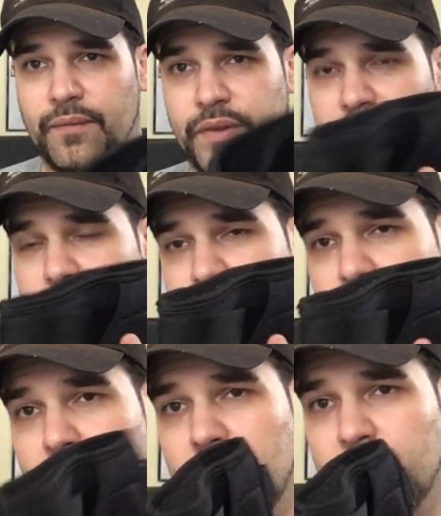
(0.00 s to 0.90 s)
This was
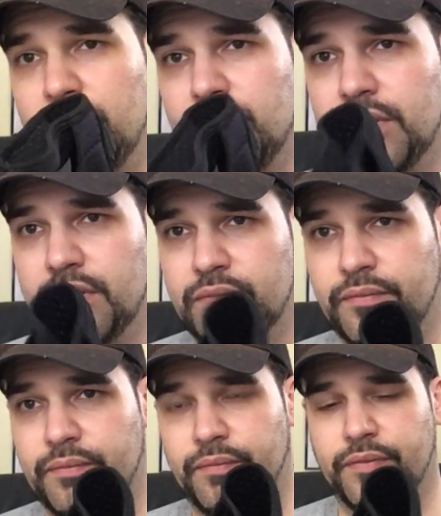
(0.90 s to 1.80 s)
affordable.
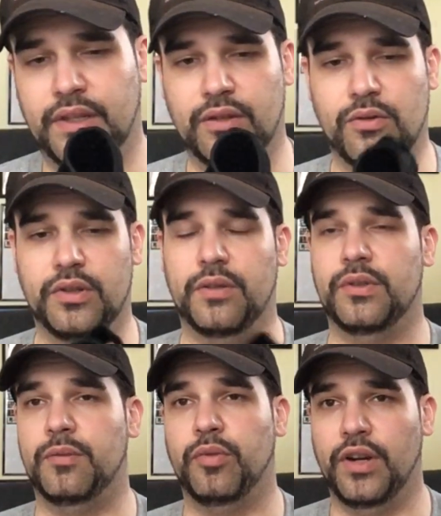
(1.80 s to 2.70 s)
Of course, it
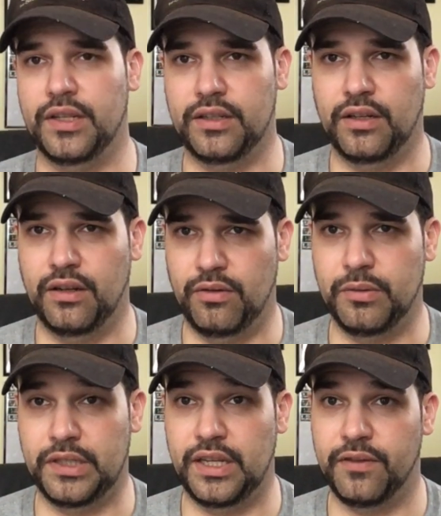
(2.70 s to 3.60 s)
was it
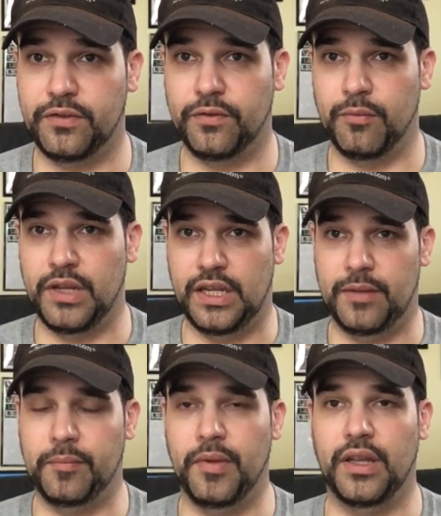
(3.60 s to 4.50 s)
was a gift for me,
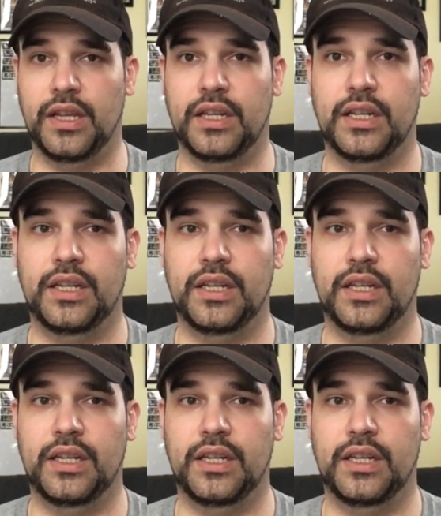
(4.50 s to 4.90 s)
but